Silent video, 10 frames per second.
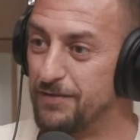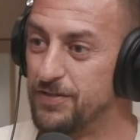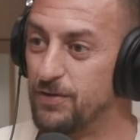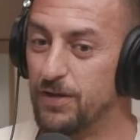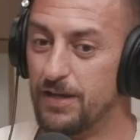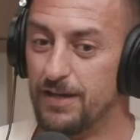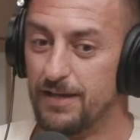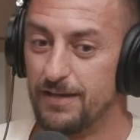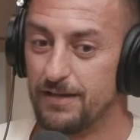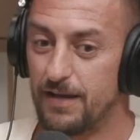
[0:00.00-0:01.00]
So,
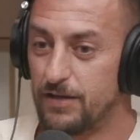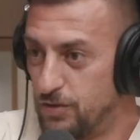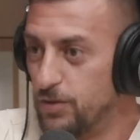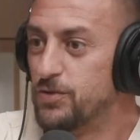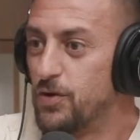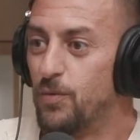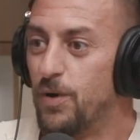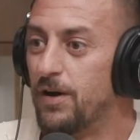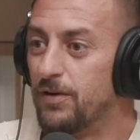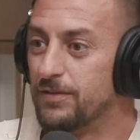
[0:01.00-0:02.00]
like, choose your
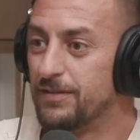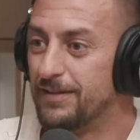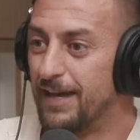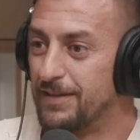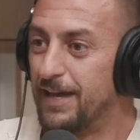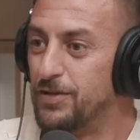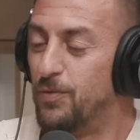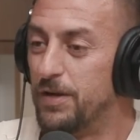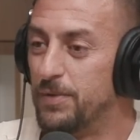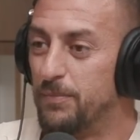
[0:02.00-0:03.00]
world that you
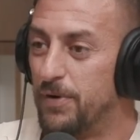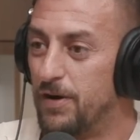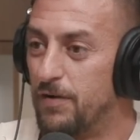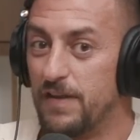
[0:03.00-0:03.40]
want to be a part of.